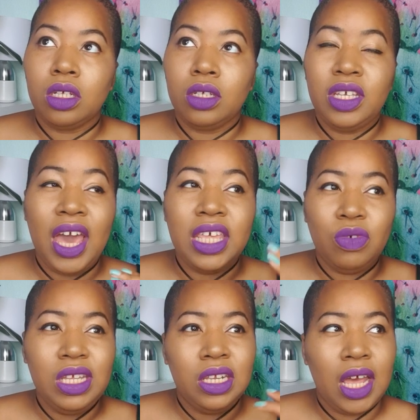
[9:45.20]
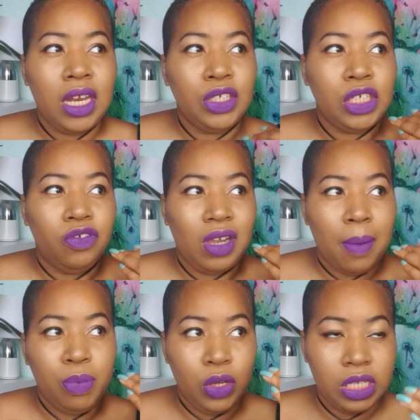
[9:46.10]
yeah, it's really an energy of
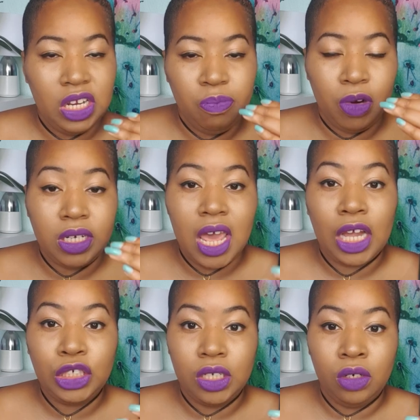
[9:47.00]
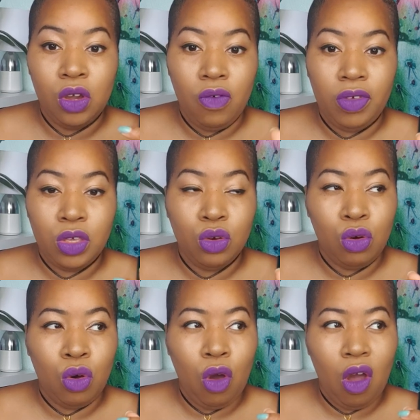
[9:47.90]
like positive protection over
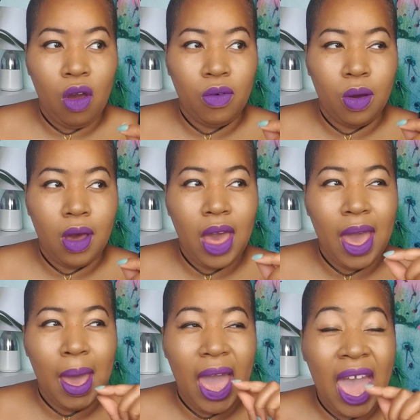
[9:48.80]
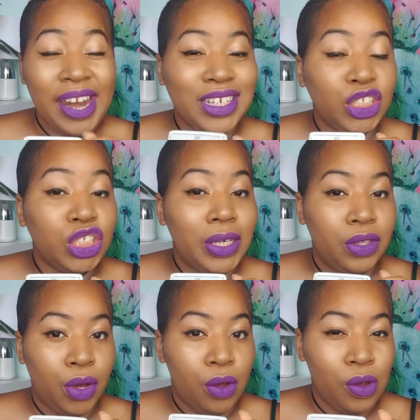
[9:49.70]
your energy
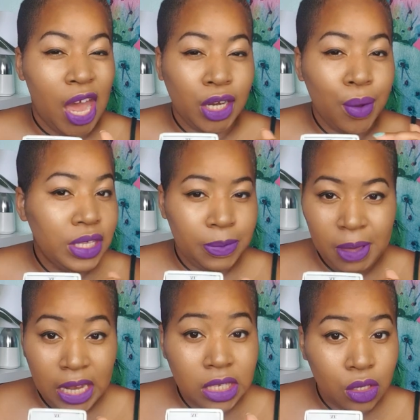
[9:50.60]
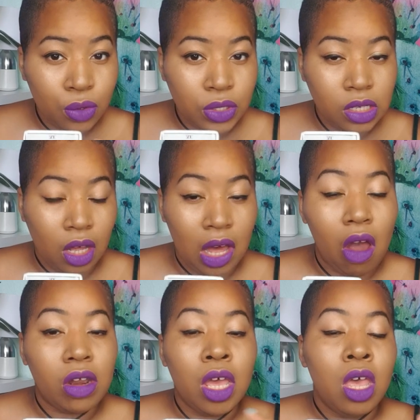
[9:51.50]
though. I know it's a Pentacles
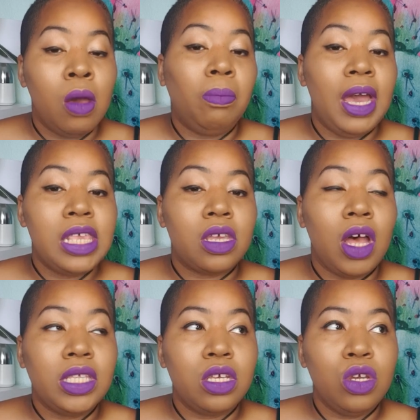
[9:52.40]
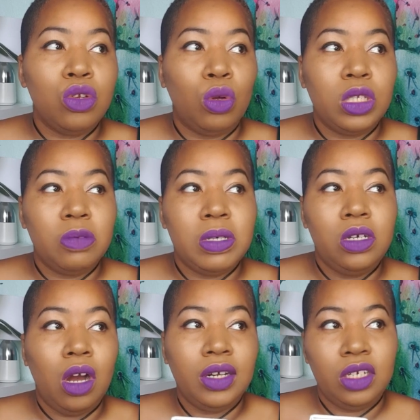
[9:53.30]
card, but it's asking you not to be
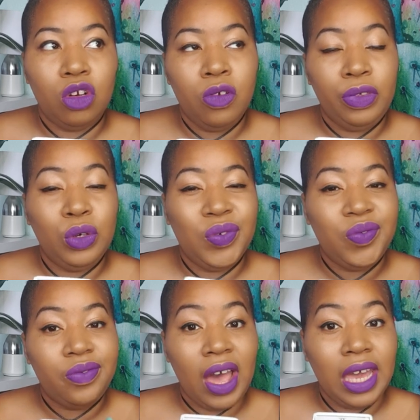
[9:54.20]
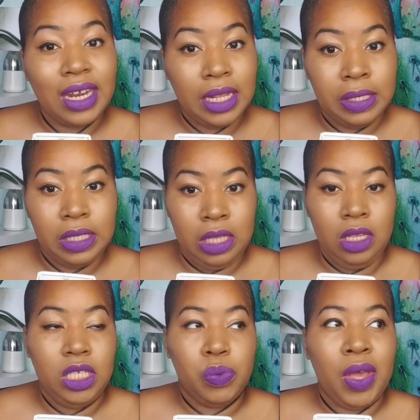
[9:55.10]
guarded over your finances in
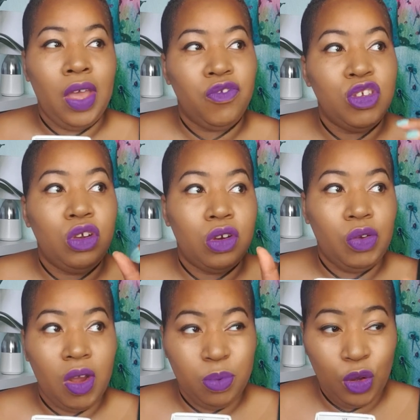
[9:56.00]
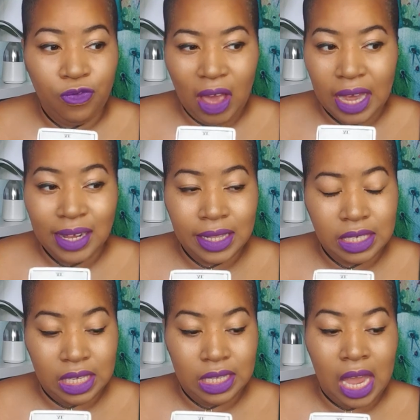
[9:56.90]
this way. If you grip your
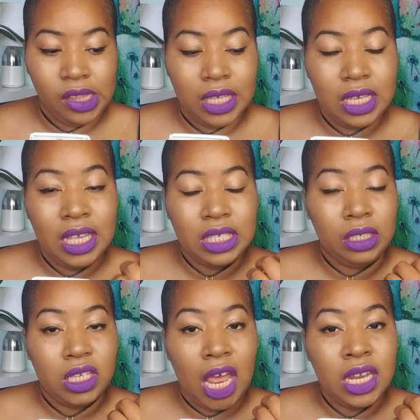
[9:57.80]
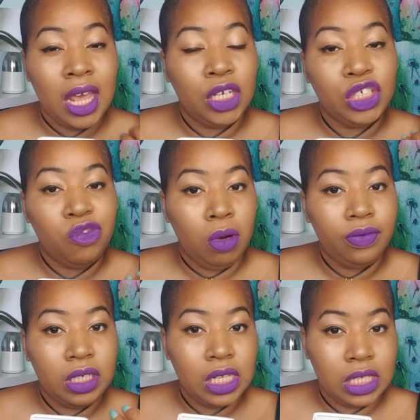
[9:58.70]
finances like this, it's an energy of
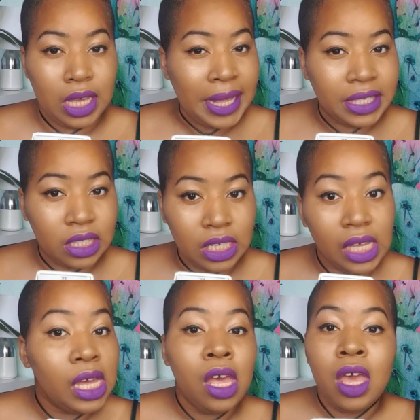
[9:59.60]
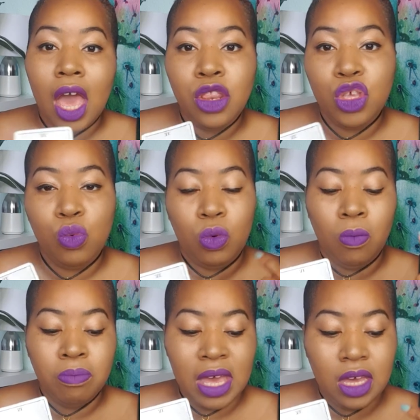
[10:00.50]
poverty and scarcity, and you will
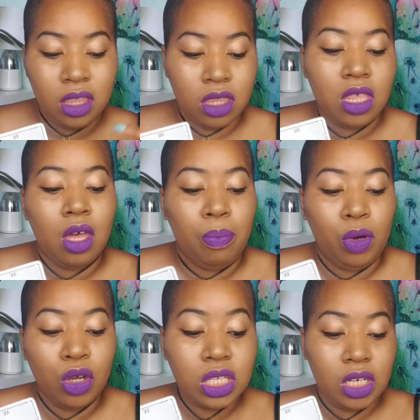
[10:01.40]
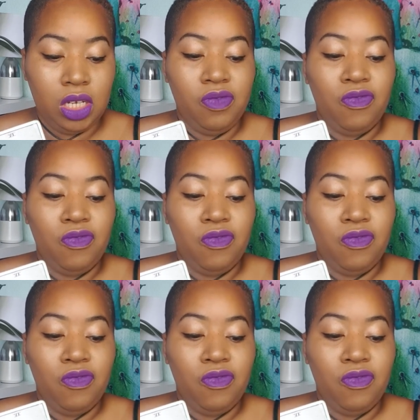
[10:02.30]
make the positive